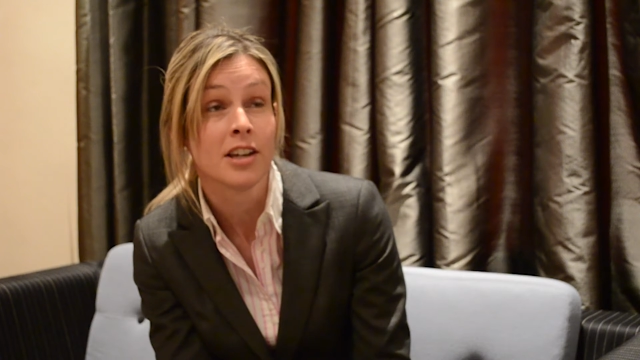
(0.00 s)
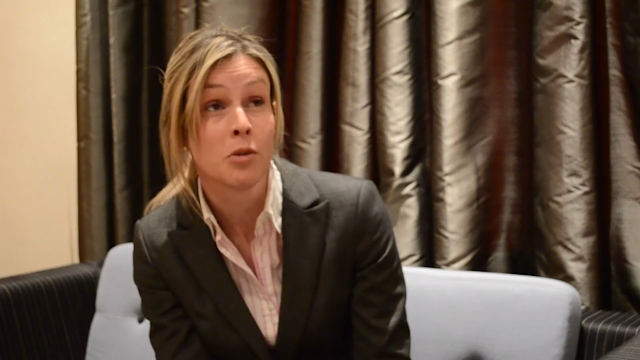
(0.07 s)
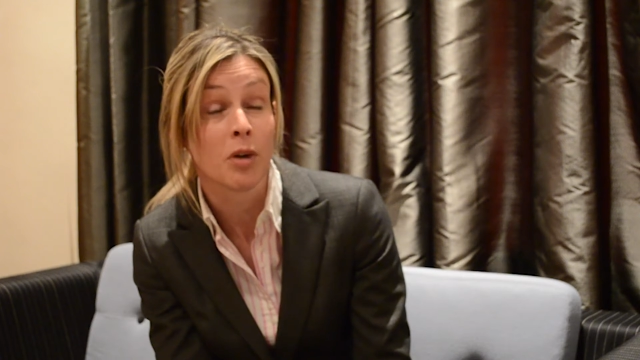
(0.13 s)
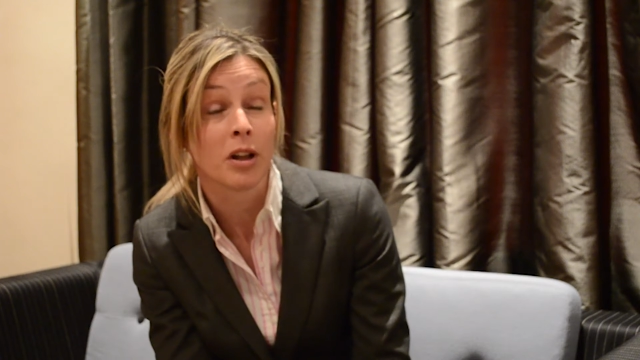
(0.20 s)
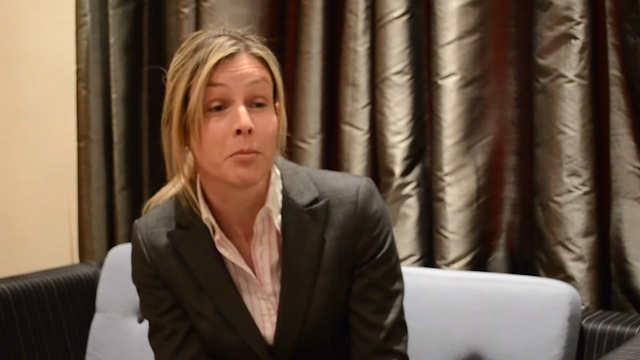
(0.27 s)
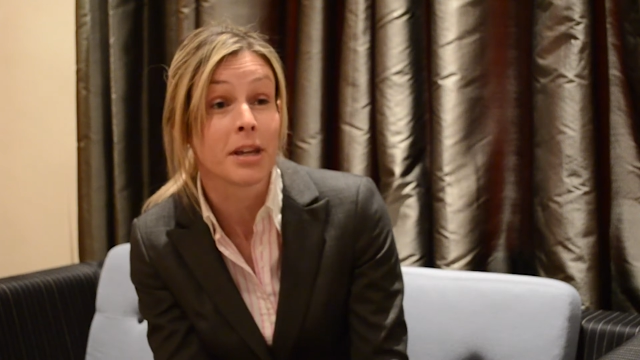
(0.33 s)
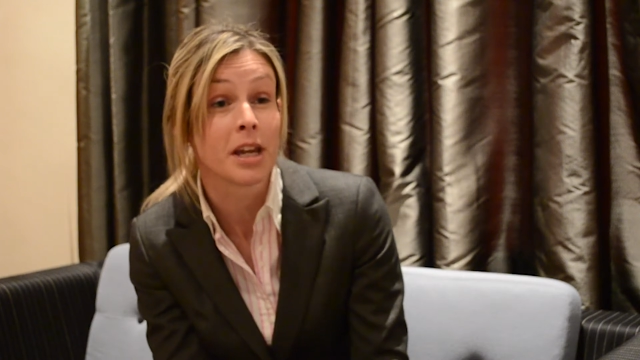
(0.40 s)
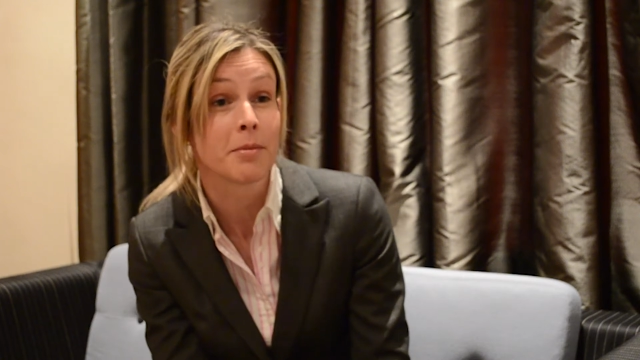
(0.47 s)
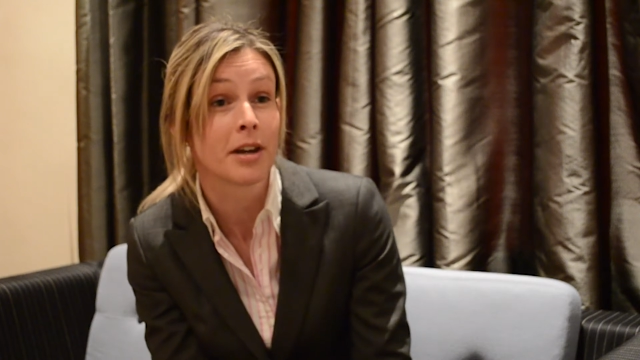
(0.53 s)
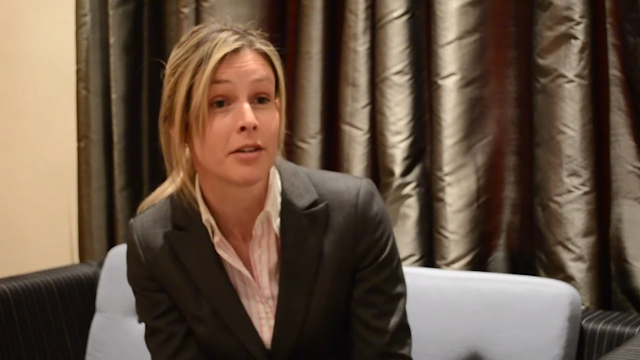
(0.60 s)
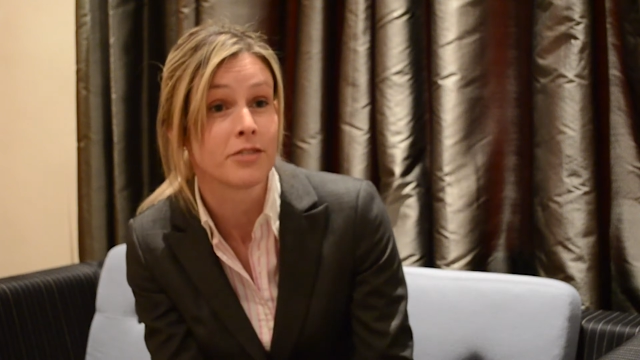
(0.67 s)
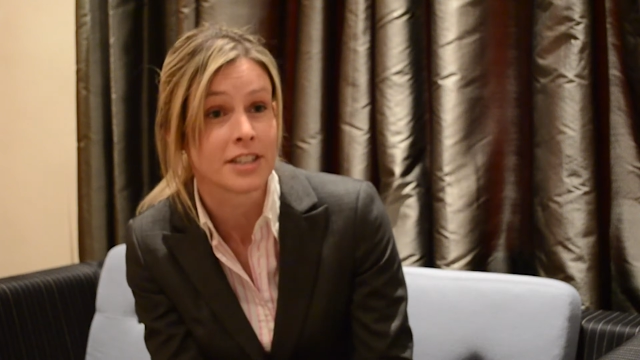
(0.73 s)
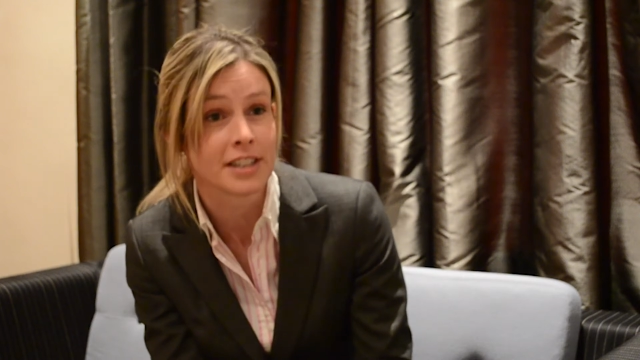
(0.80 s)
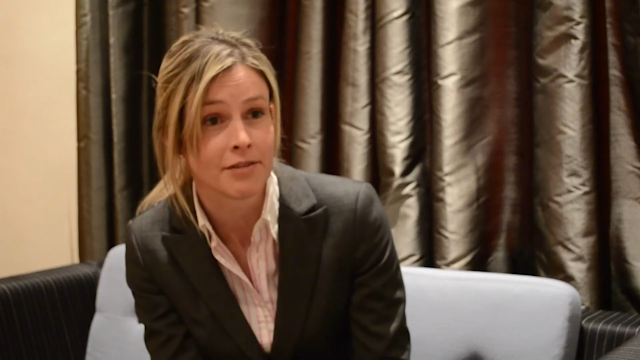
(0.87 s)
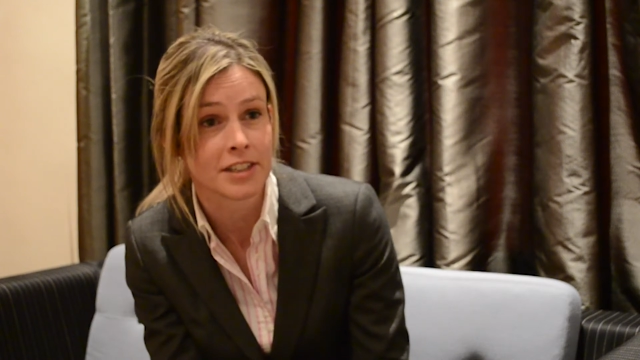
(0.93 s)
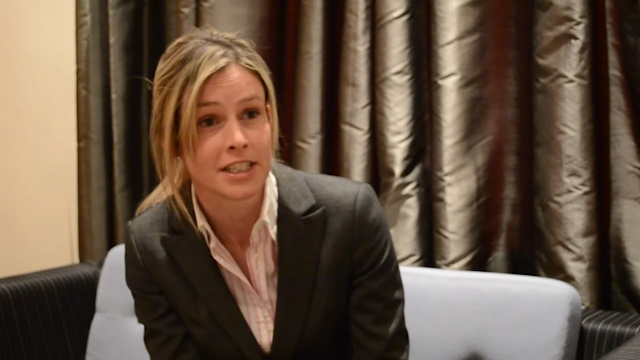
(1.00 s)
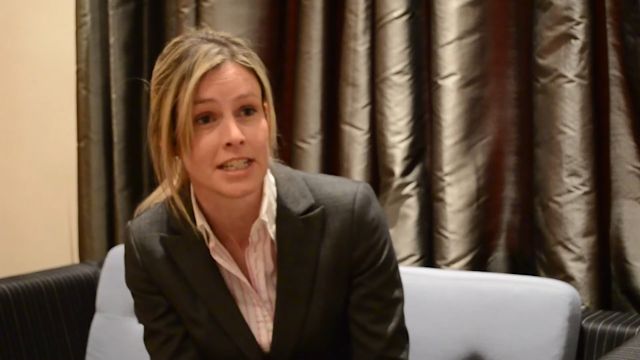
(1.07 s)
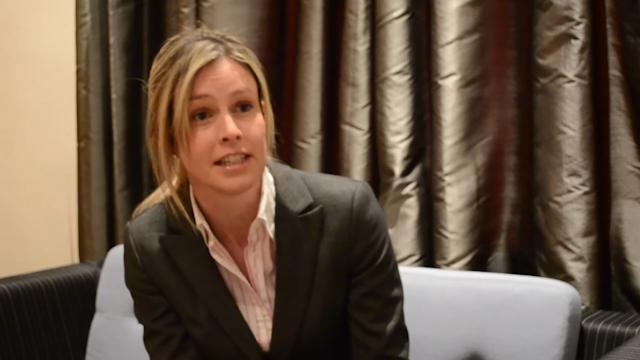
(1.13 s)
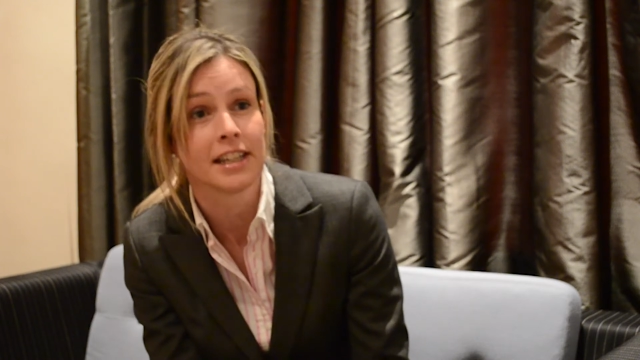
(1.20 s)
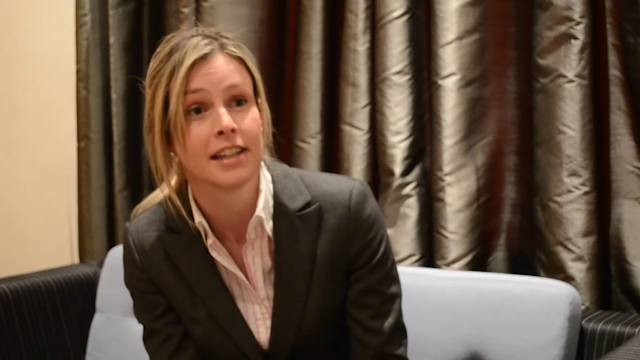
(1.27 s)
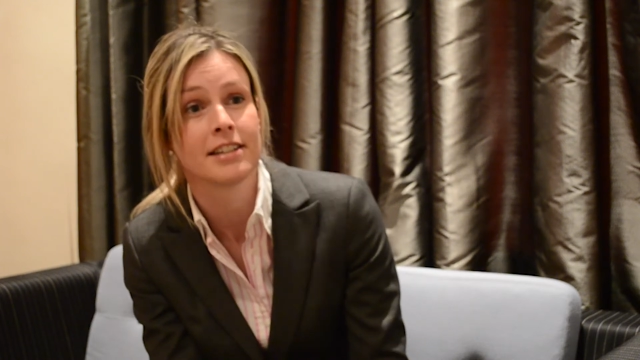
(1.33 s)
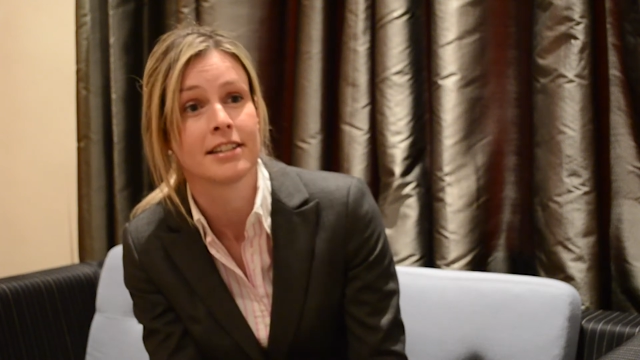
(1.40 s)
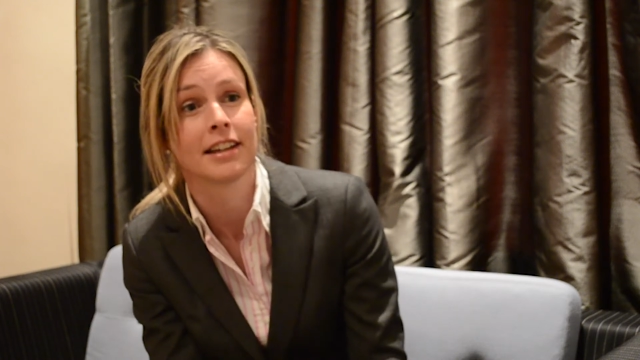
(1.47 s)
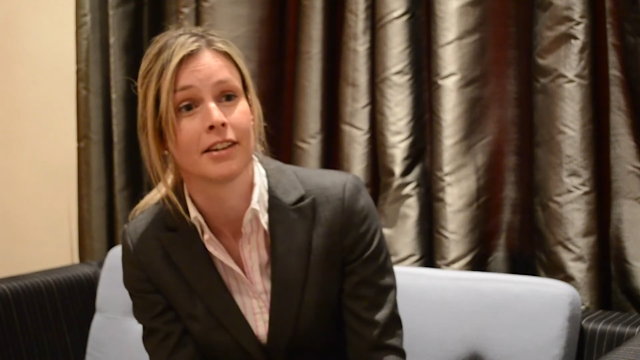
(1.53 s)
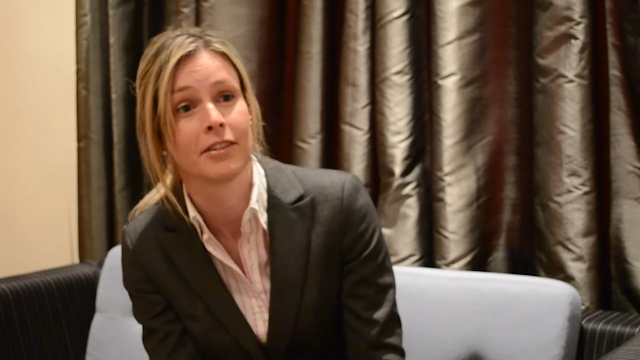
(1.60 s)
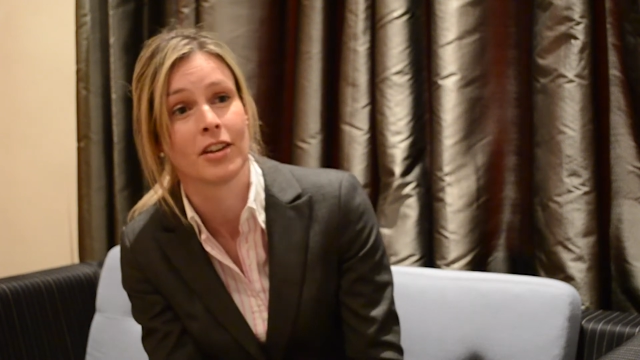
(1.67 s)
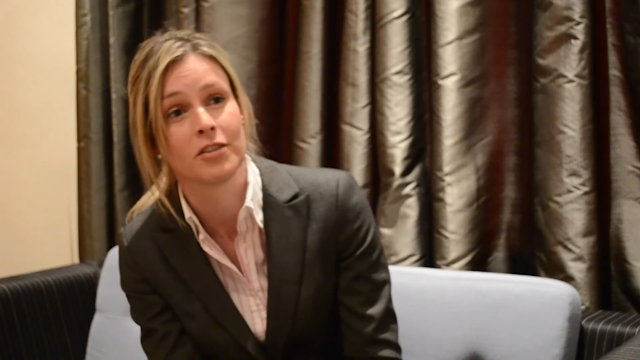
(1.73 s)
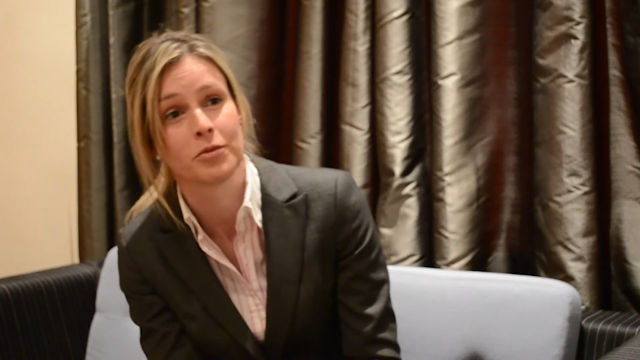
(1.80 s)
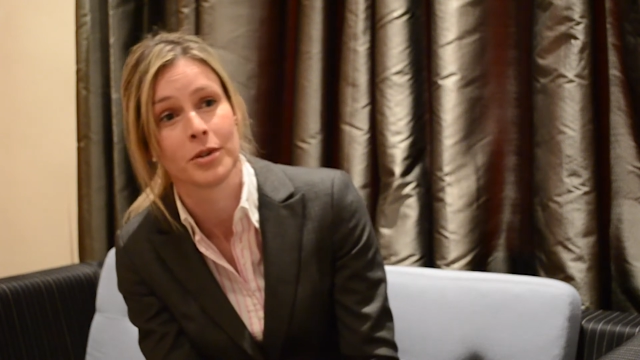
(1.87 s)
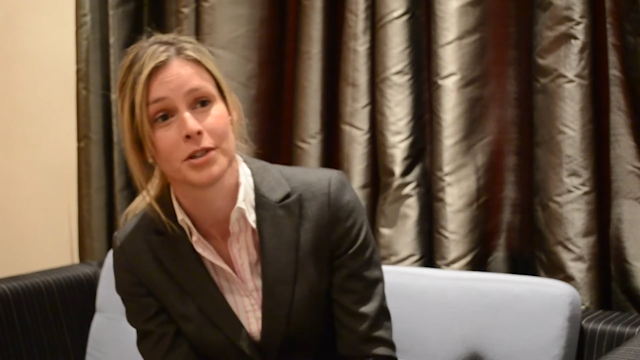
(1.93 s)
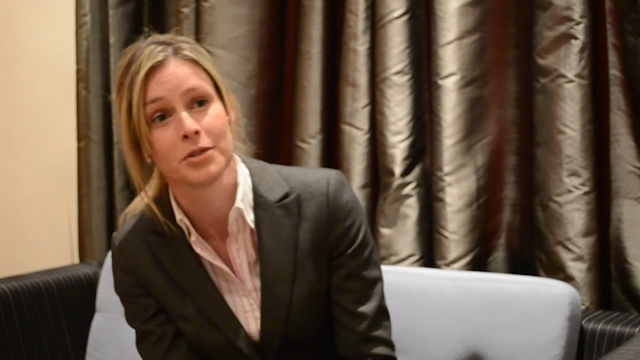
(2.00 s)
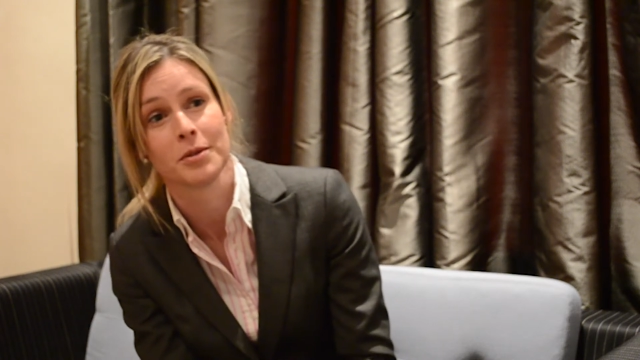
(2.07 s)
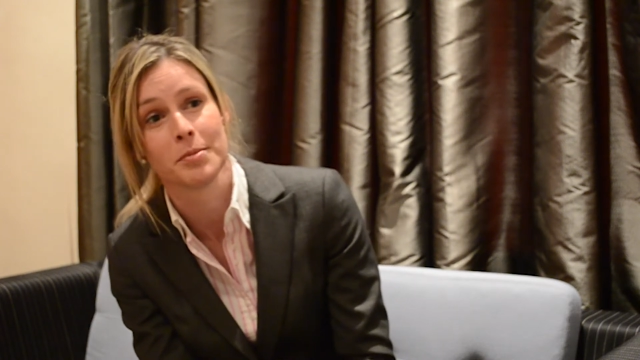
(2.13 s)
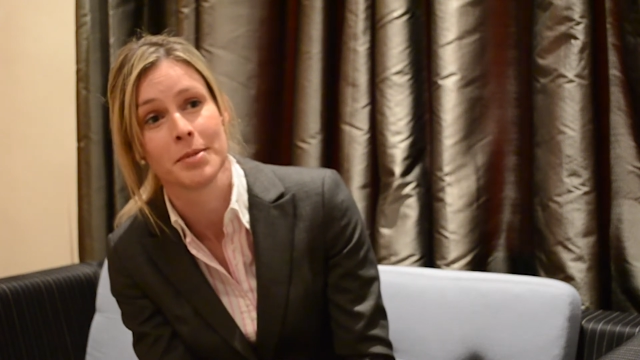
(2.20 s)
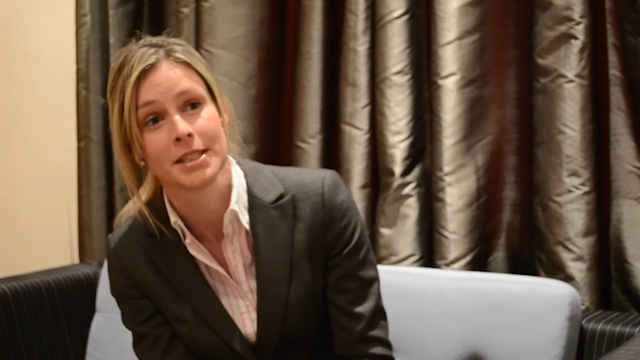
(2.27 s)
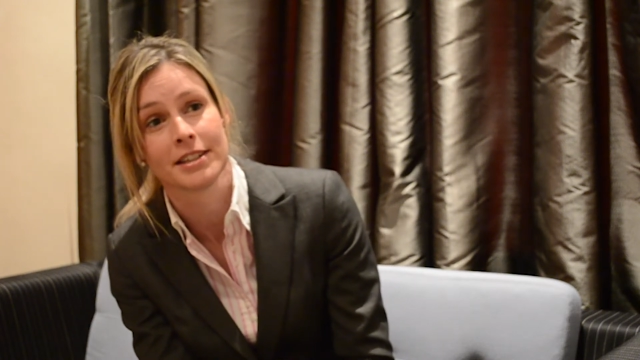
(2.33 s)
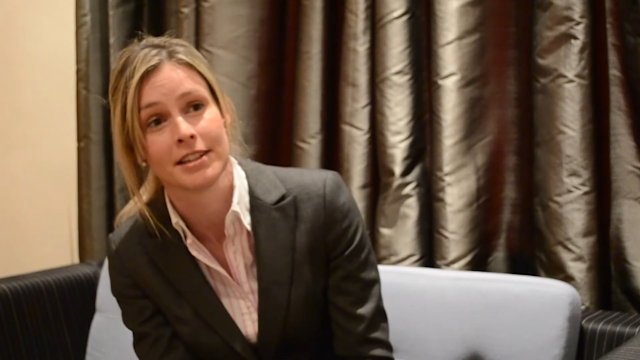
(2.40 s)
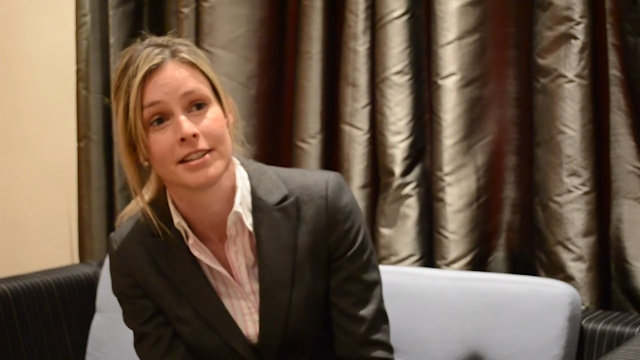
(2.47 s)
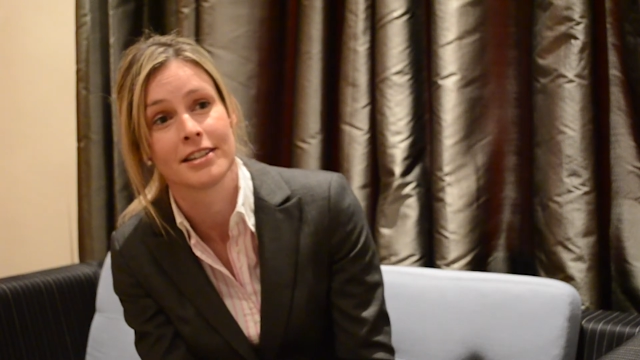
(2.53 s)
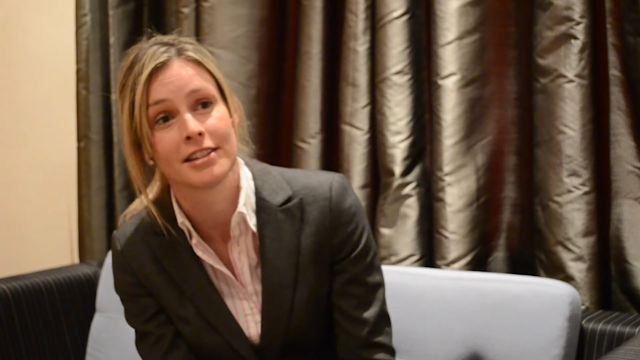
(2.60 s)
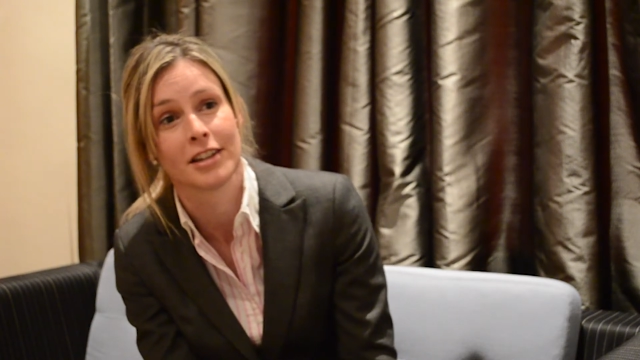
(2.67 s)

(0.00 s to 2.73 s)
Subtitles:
well, it'll be coming up for 17 years now that I've worked with the business.